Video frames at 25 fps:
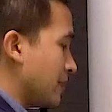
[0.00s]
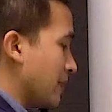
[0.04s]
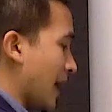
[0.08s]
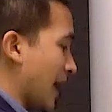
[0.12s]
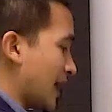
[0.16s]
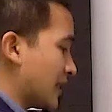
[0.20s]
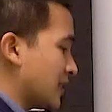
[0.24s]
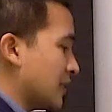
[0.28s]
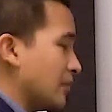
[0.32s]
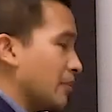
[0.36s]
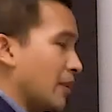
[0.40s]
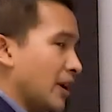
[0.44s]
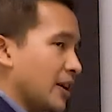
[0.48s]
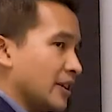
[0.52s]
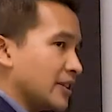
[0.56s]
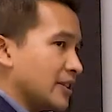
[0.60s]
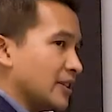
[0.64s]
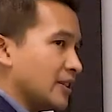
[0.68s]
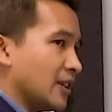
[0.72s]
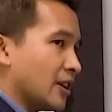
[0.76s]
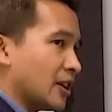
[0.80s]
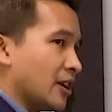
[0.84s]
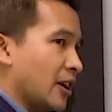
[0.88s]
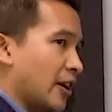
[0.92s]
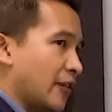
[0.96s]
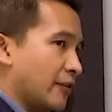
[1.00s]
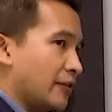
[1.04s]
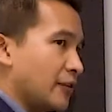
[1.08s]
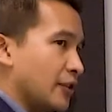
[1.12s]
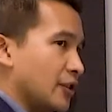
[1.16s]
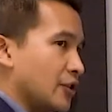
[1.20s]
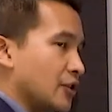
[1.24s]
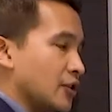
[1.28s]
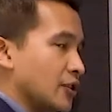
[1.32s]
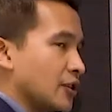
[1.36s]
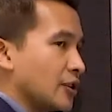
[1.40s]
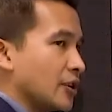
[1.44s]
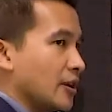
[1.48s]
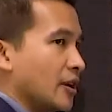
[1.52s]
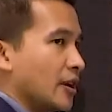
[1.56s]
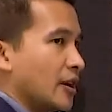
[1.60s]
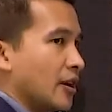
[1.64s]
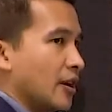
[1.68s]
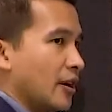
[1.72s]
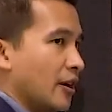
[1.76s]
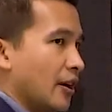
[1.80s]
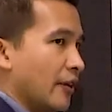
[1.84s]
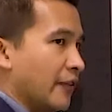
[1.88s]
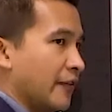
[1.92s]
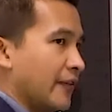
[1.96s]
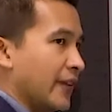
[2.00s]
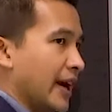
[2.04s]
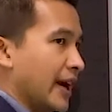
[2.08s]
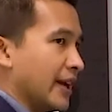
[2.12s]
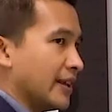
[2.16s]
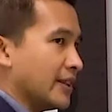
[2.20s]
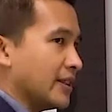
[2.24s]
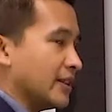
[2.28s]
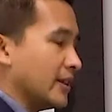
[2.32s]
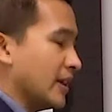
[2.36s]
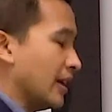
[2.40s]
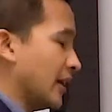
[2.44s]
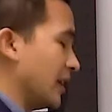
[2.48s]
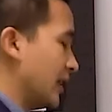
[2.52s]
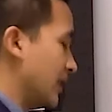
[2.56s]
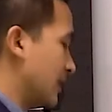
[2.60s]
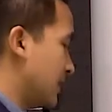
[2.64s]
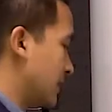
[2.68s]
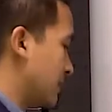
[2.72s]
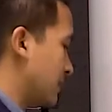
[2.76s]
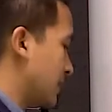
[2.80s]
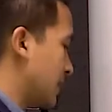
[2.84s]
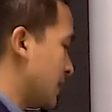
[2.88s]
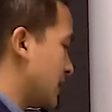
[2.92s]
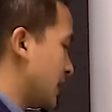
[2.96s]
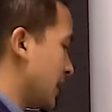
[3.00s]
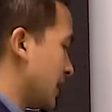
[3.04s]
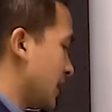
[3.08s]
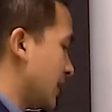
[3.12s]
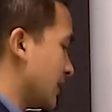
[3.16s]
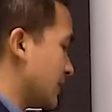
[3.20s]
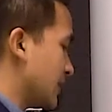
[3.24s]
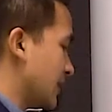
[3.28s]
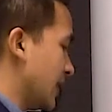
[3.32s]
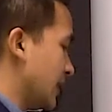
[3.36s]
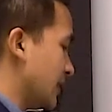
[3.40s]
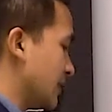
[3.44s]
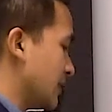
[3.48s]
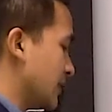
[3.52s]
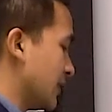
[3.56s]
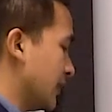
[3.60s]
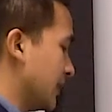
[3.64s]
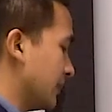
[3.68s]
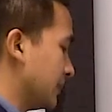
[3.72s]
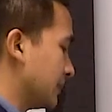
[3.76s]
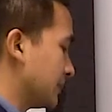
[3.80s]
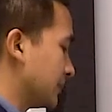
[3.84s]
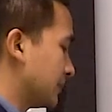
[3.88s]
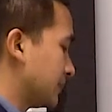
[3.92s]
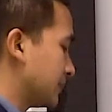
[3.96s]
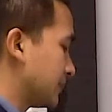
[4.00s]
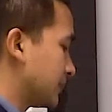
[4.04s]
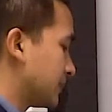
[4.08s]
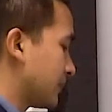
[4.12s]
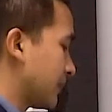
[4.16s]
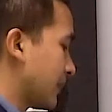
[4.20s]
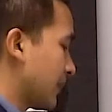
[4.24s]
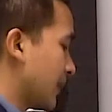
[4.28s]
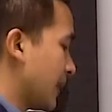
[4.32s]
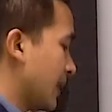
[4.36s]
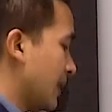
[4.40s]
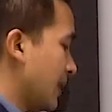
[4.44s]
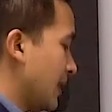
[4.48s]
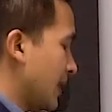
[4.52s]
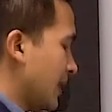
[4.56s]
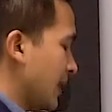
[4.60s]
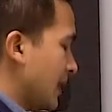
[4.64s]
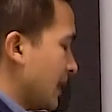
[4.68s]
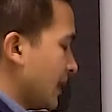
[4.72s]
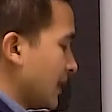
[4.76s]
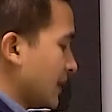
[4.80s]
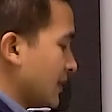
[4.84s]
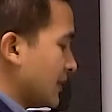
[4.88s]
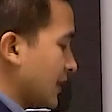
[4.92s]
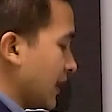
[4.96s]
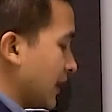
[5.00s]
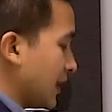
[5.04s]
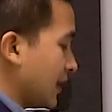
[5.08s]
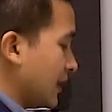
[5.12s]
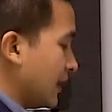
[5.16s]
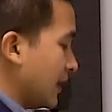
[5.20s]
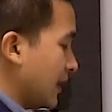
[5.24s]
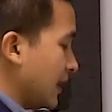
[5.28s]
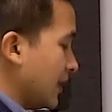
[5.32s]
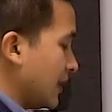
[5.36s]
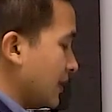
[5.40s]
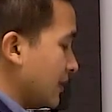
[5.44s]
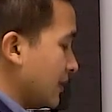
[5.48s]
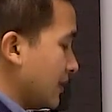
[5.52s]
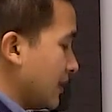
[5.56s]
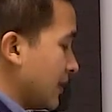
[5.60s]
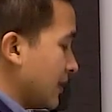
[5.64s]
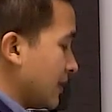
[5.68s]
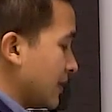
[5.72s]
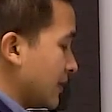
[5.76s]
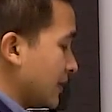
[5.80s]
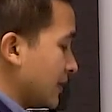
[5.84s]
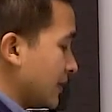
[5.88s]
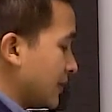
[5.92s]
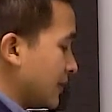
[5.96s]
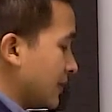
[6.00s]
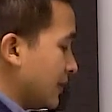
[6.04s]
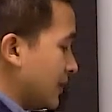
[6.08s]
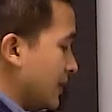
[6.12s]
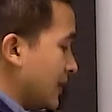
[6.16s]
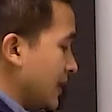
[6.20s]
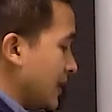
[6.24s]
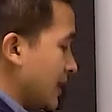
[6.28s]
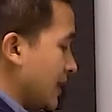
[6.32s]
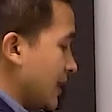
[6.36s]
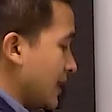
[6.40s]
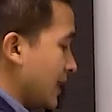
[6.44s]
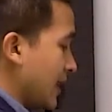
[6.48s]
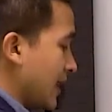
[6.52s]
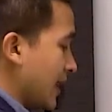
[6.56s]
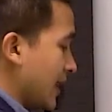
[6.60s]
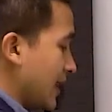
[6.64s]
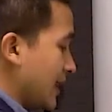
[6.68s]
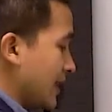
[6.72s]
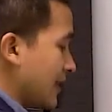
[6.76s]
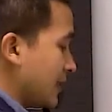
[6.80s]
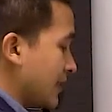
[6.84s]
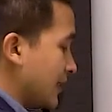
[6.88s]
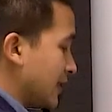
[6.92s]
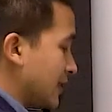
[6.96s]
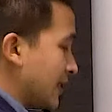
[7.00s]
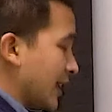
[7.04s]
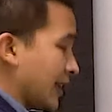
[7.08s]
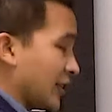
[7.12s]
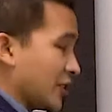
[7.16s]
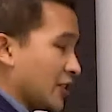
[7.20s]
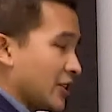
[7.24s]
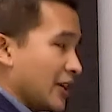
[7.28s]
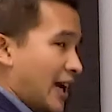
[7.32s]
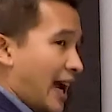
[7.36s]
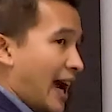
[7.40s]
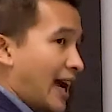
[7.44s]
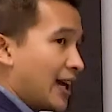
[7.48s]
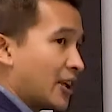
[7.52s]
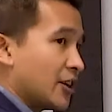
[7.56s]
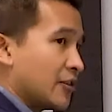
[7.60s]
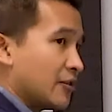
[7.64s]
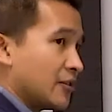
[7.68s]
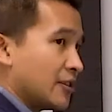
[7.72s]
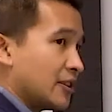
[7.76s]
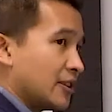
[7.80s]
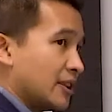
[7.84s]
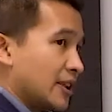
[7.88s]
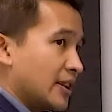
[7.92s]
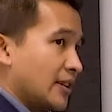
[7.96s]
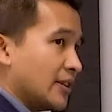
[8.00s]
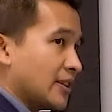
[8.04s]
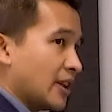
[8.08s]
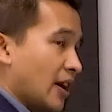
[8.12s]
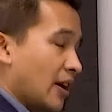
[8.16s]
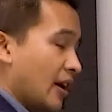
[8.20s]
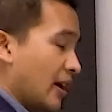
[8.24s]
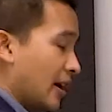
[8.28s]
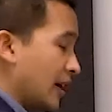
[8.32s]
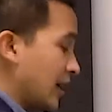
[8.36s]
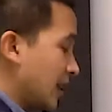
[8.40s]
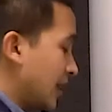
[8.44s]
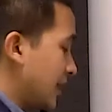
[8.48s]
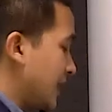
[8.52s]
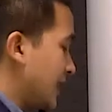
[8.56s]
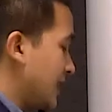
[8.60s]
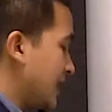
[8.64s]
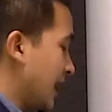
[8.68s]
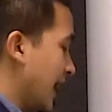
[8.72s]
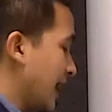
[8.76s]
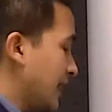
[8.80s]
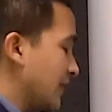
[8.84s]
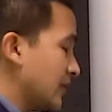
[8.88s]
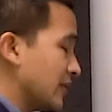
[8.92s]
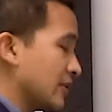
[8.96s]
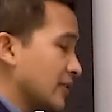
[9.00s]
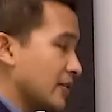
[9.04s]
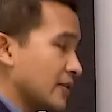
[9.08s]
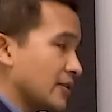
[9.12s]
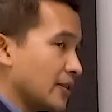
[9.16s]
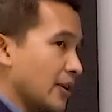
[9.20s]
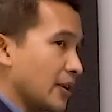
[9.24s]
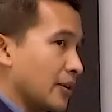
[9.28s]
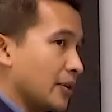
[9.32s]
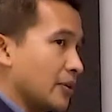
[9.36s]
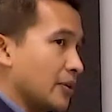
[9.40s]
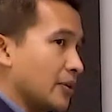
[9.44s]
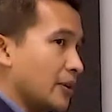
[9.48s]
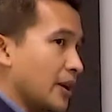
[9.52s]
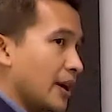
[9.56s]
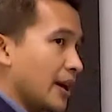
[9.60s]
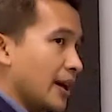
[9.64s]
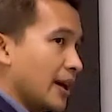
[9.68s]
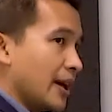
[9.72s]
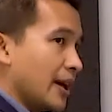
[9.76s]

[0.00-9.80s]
maximizing the coverage of that uh, particular sensor. Secondly, the detection accuracy is highly dense, so